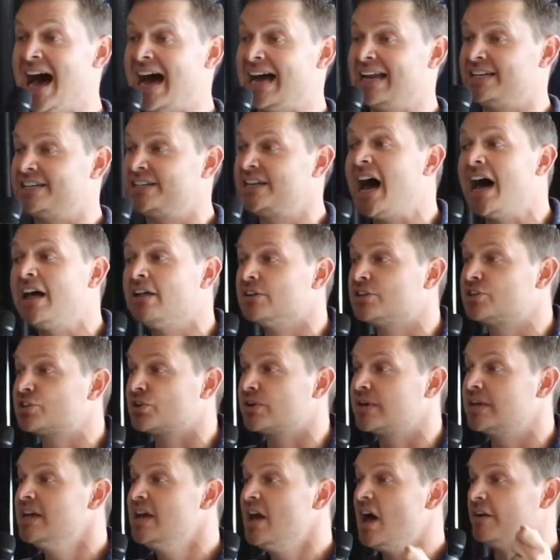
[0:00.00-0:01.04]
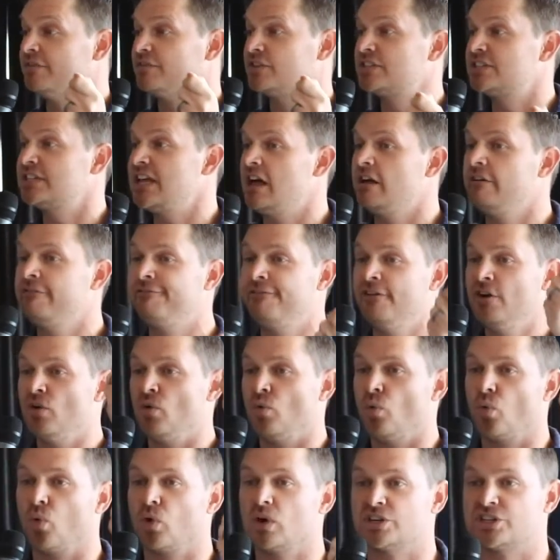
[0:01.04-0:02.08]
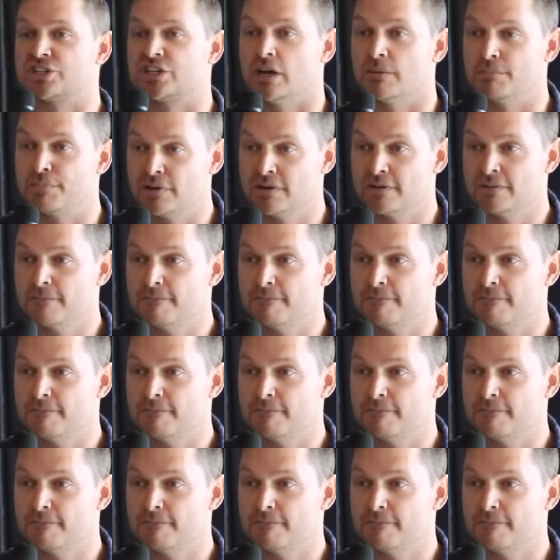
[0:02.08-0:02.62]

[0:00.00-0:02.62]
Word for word: idolatry of self worship.